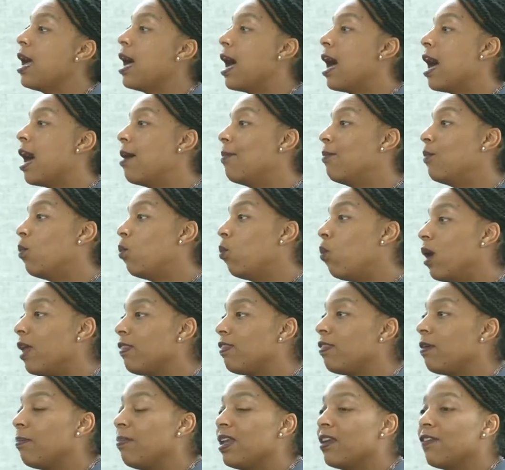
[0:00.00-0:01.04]
um,
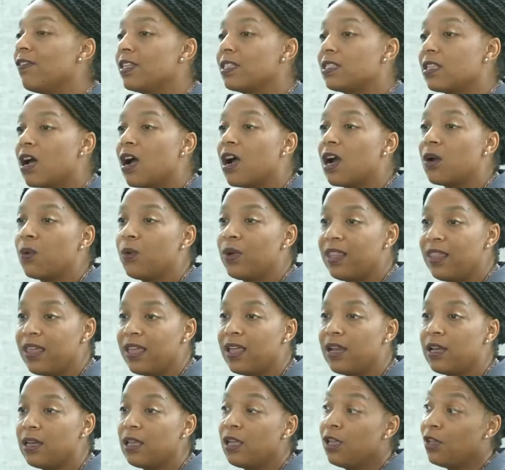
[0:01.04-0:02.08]
what the benefits are
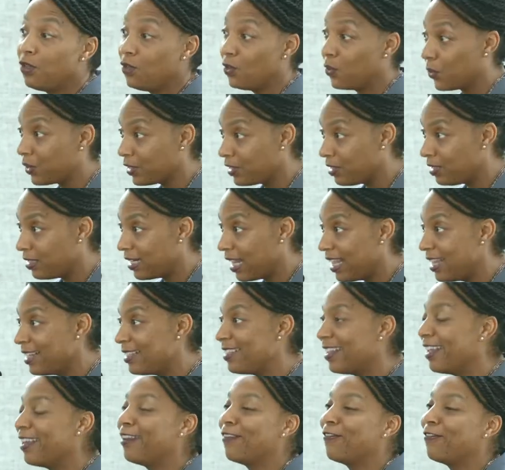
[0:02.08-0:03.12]
within your
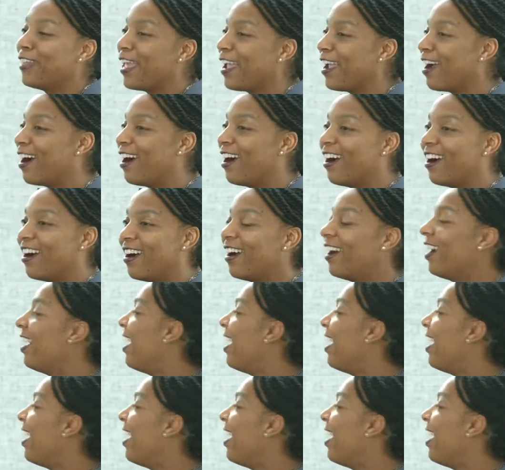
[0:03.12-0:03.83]
state, and if they are